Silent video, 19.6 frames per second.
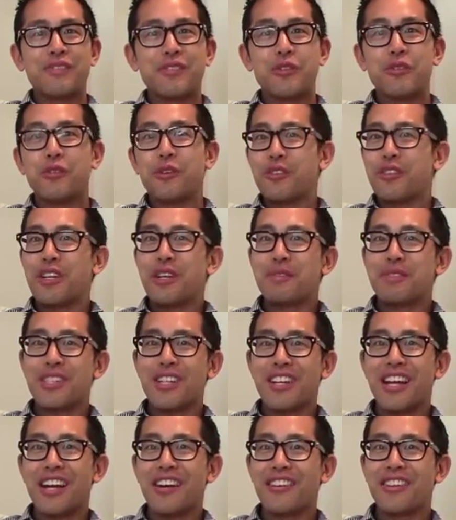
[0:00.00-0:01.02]
cool tips on
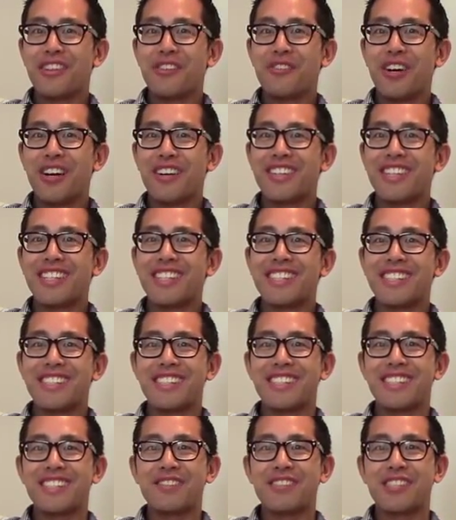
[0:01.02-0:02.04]
health and wellness and
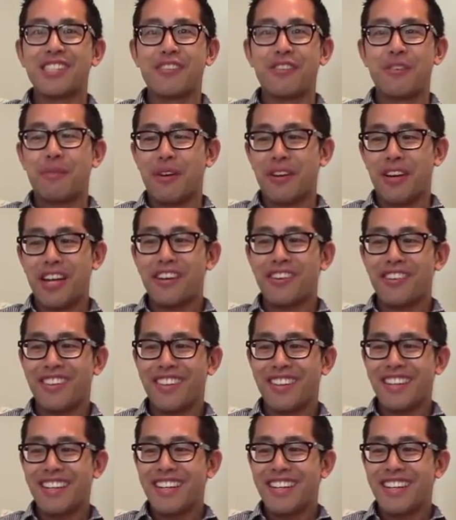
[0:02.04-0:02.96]
some stuff about health.